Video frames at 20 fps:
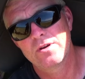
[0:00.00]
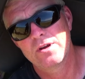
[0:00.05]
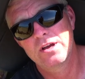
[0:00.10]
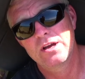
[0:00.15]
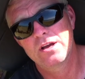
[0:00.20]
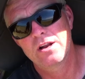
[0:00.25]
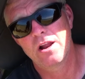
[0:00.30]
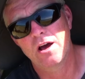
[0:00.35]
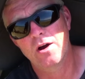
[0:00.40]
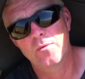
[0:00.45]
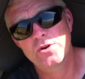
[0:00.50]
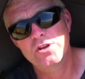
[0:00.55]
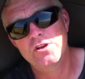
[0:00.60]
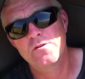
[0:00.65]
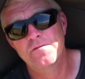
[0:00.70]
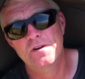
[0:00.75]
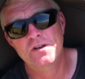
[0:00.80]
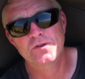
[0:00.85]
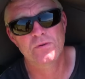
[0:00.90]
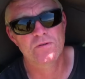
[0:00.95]
Like when
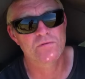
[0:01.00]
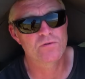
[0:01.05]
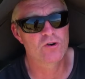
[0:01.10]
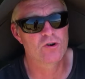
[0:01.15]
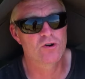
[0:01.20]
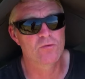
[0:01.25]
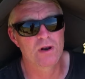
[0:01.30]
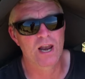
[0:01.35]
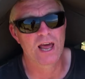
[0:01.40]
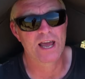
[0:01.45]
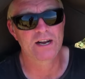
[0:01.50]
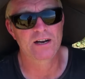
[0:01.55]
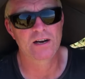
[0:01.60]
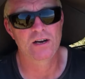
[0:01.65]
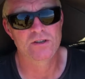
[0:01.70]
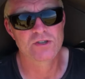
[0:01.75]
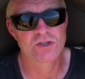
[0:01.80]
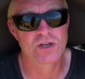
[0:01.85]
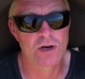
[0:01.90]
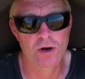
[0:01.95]
you fish with normal
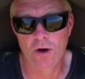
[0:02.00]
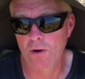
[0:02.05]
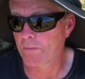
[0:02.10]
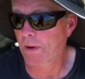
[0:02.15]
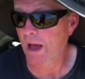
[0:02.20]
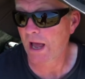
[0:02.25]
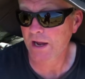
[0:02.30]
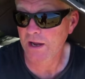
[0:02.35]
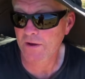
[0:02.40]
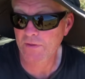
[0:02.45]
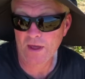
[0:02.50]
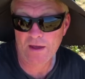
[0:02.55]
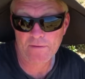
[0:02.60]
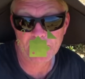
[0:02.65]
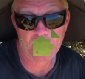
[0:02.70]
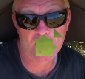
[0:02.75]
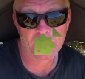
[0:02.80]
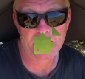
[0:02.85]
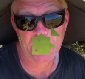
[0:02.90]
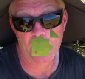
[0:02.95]
anglers, you look back and they're
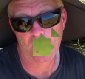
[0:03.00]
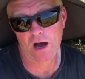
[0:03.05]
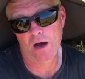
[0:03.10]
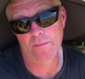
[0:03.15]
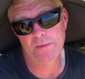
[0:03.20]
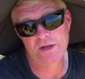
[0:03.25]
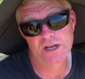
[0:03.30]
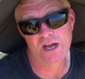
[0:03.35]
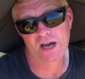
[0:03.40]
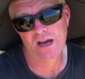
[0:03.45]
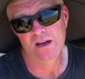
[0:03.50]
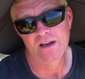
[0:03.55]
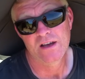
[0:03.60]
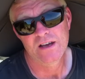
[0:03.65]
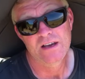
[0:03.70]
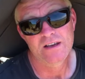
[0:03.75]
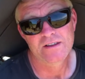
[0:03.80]
arming you.